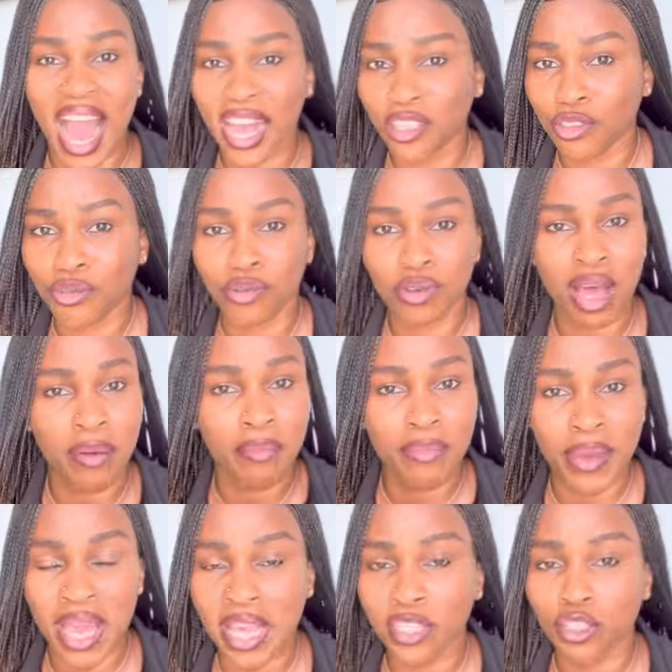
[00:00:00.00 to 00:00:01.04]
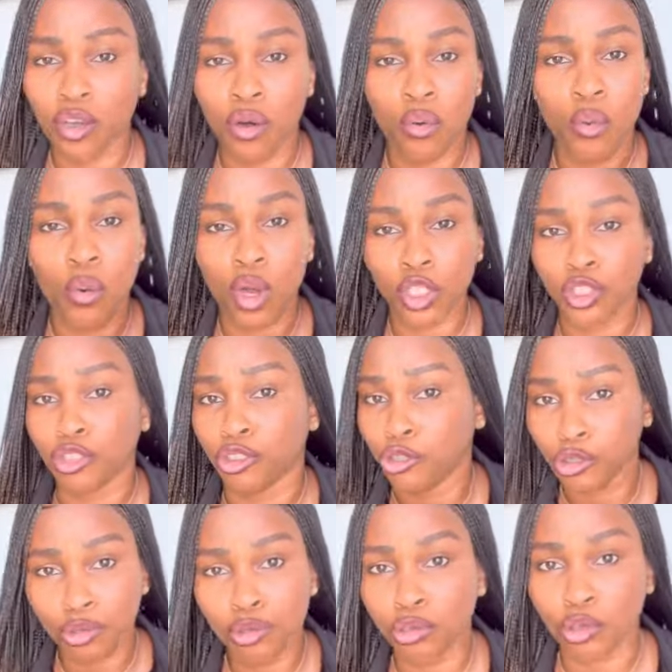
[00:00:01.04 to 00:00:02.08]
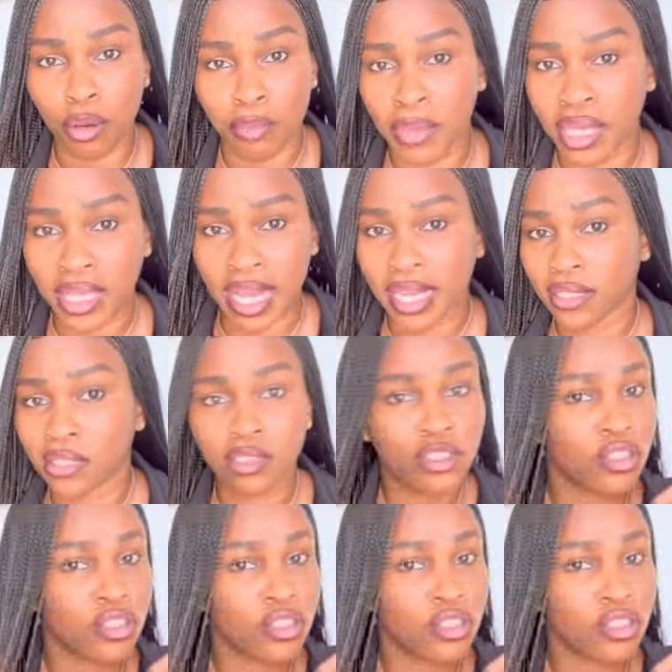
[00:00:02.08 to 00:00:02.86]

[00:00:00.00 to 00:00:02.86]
ask you are based on what you submitted.